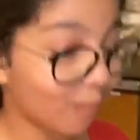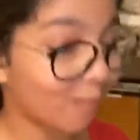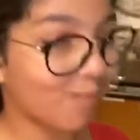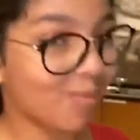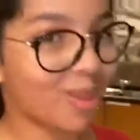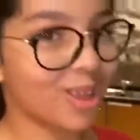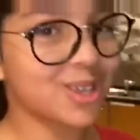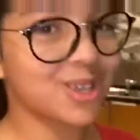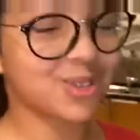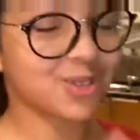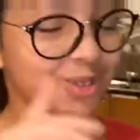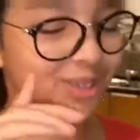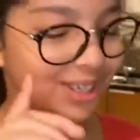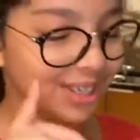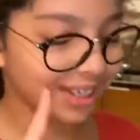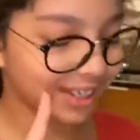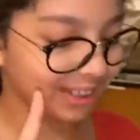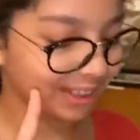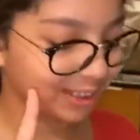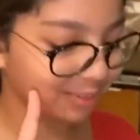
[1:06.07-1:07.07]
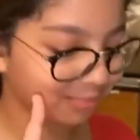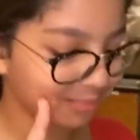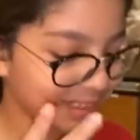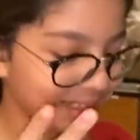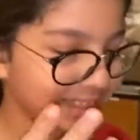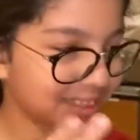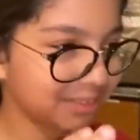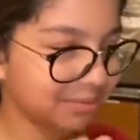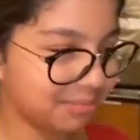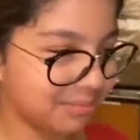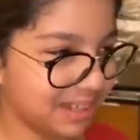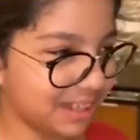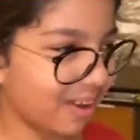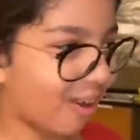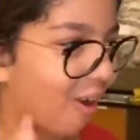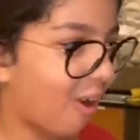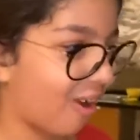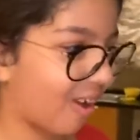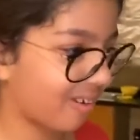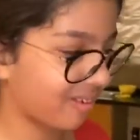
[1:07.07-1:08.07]
It's really good, but it's a bit
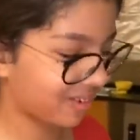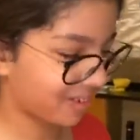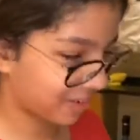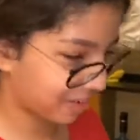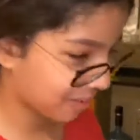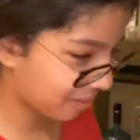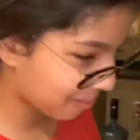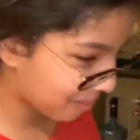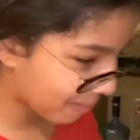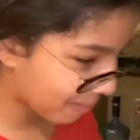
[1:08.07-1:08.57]
hot, so